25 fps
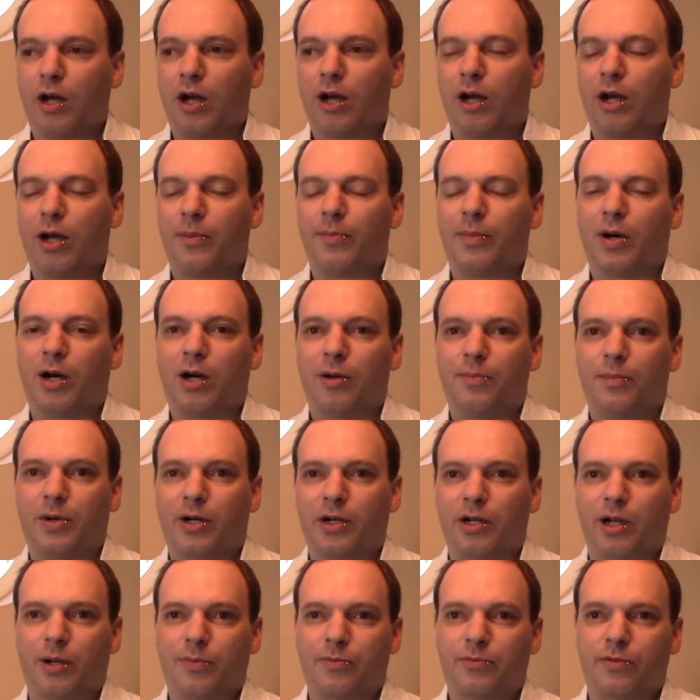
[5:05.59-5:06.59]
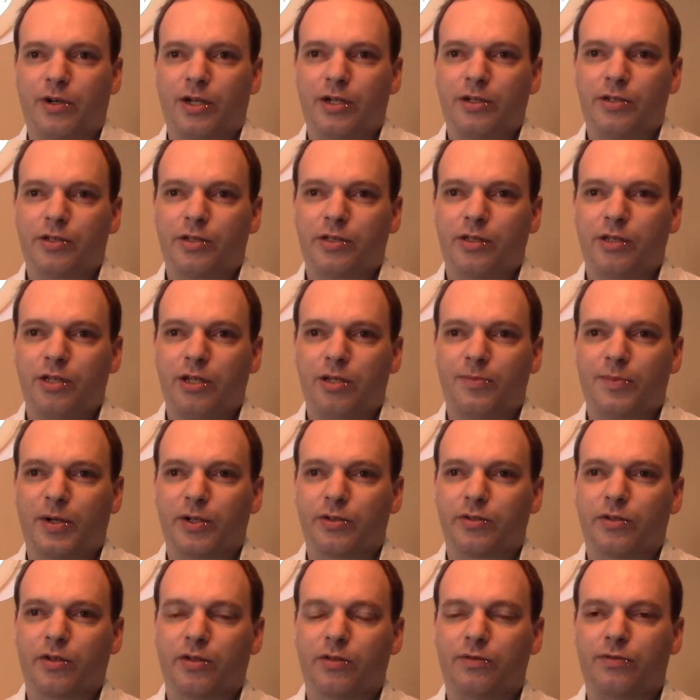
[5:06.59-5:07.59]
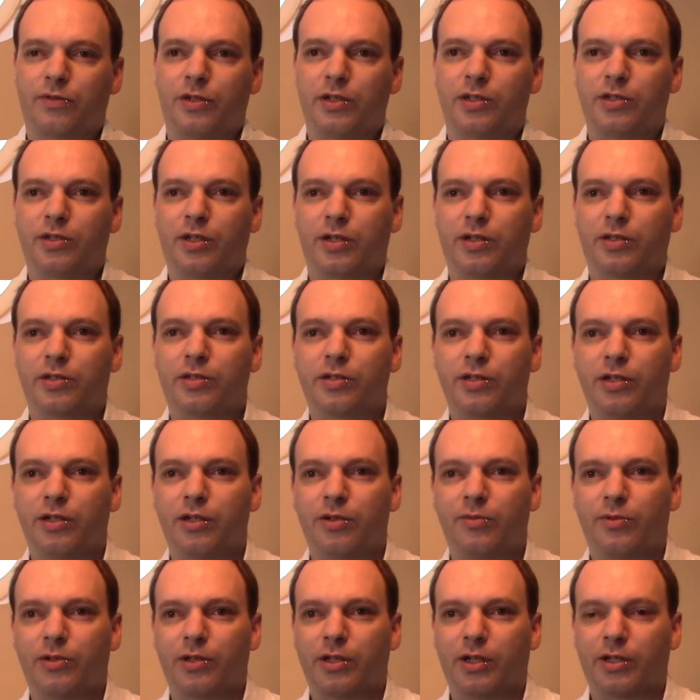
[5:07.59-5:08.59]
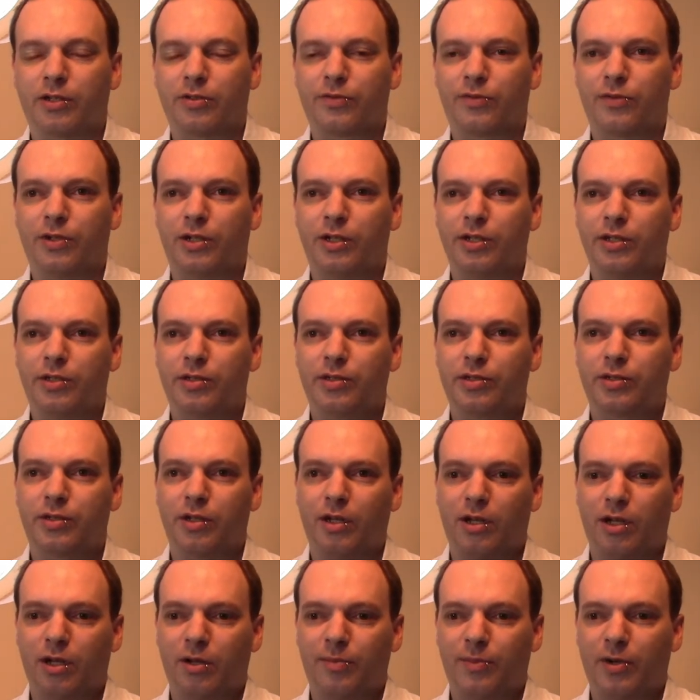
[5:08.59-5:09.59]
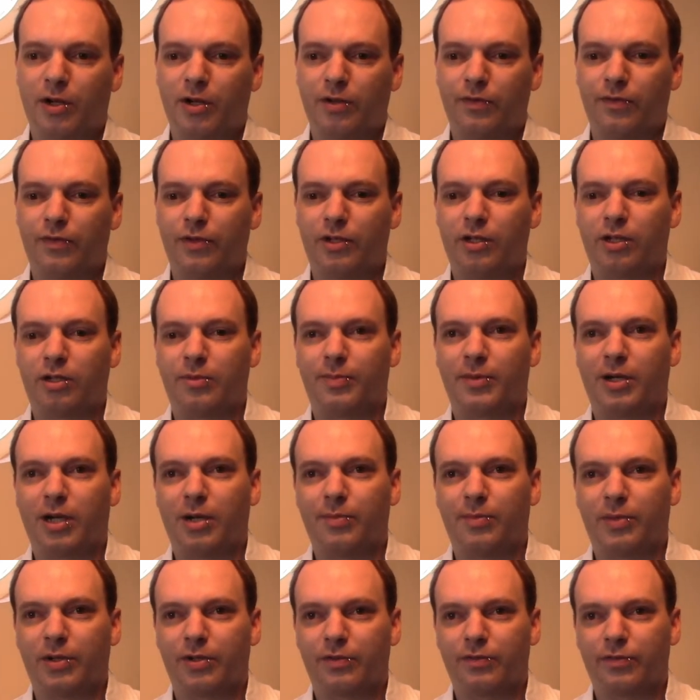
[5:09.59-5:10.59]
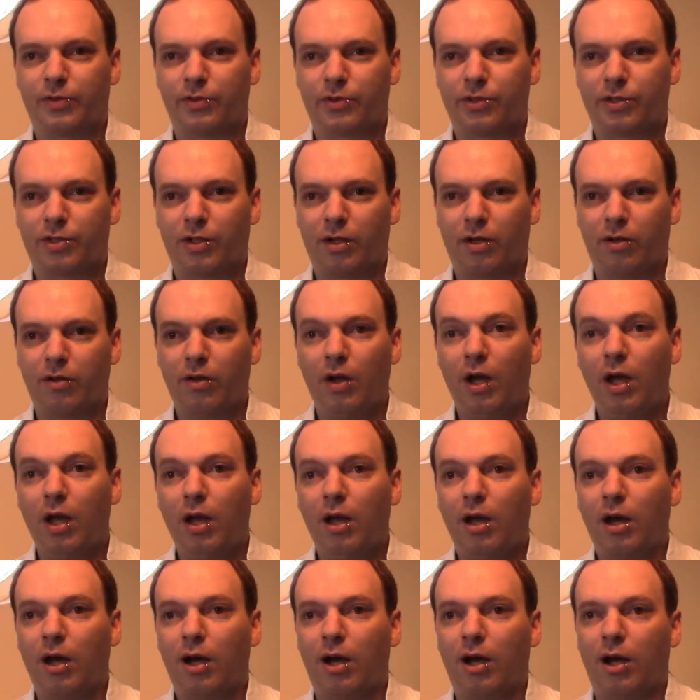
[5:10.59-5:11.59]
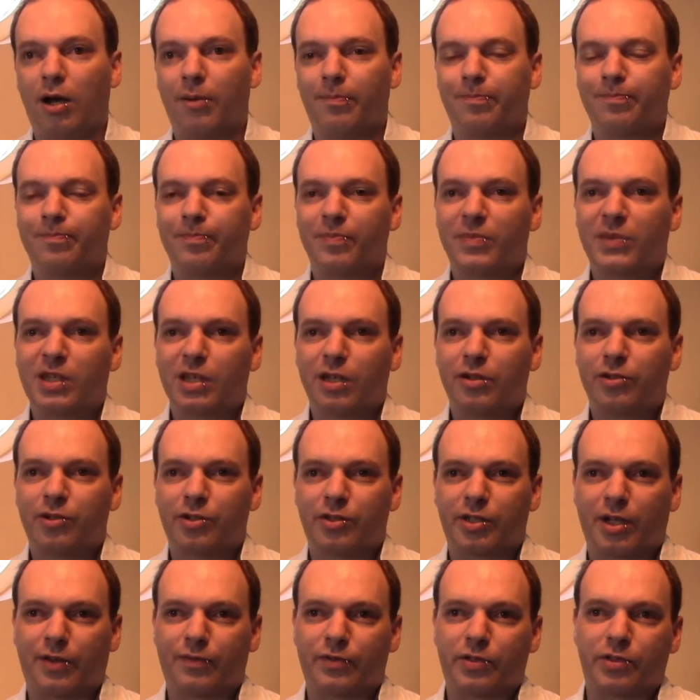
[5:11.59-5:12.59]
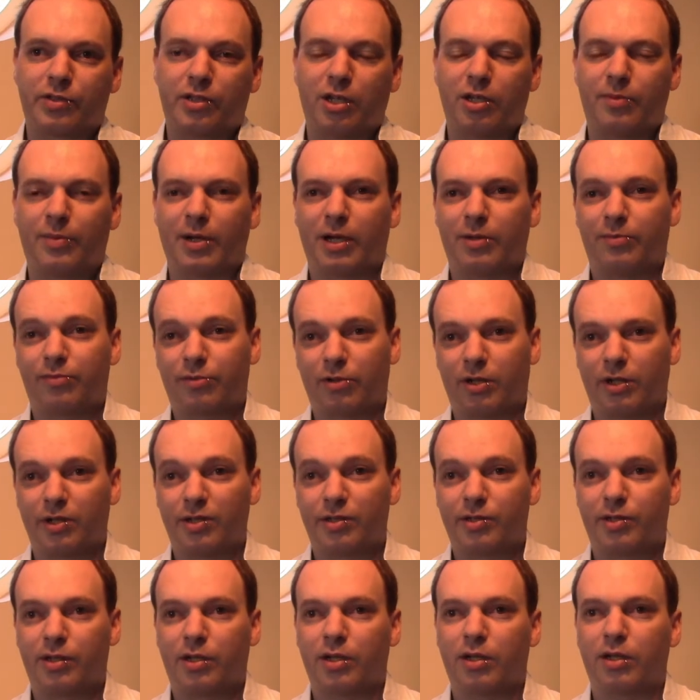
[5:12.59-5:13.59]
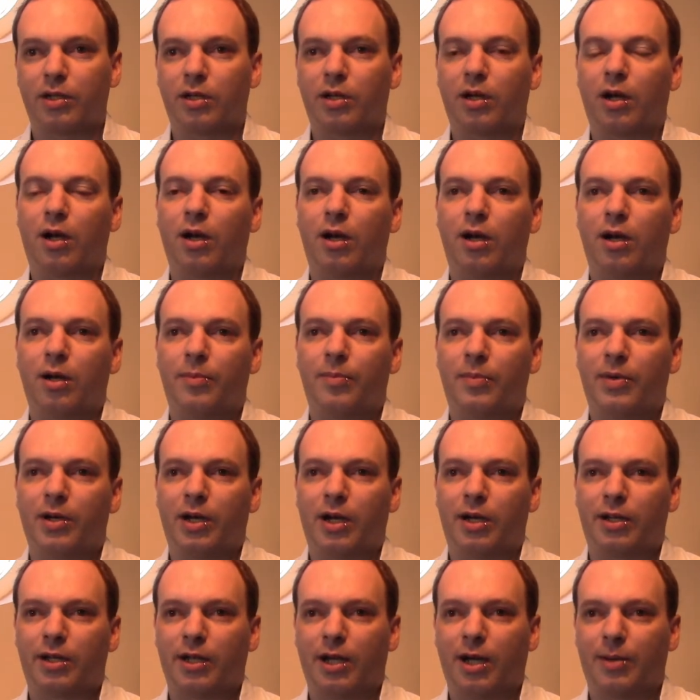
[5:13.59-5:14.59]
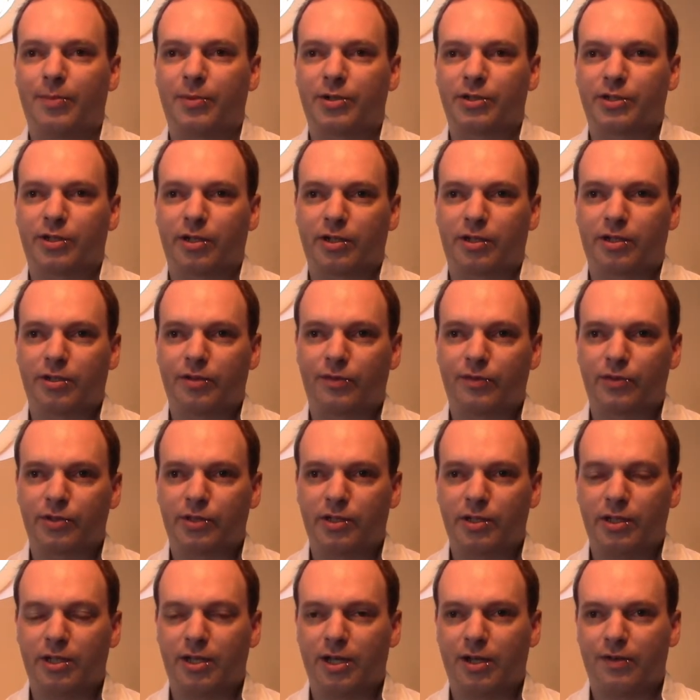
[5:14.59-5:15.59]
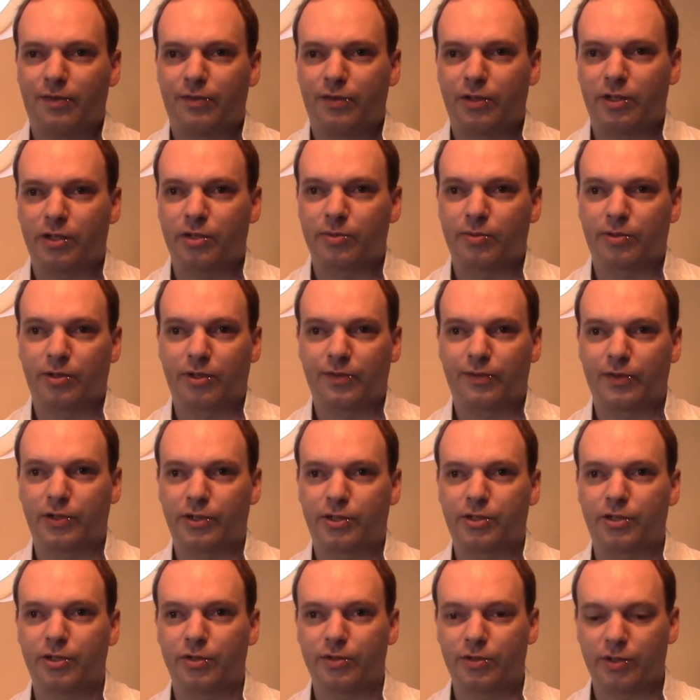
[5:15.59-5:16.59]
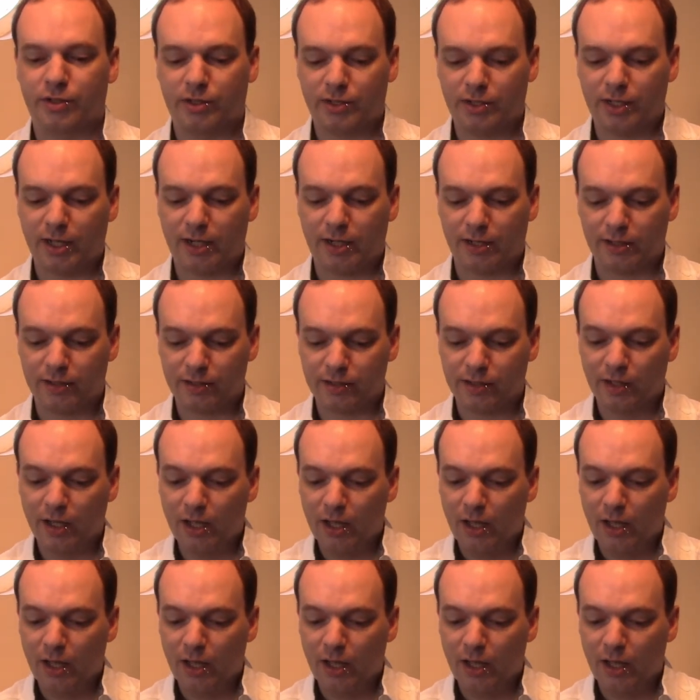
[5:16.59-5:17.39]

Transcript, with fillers: Um, I might upgrade to the Moto 360 when that's released, um, hopefully in about a month or so. Um, just have to see about pricing um, and how much I can obviously get for this one if I choose to sell it.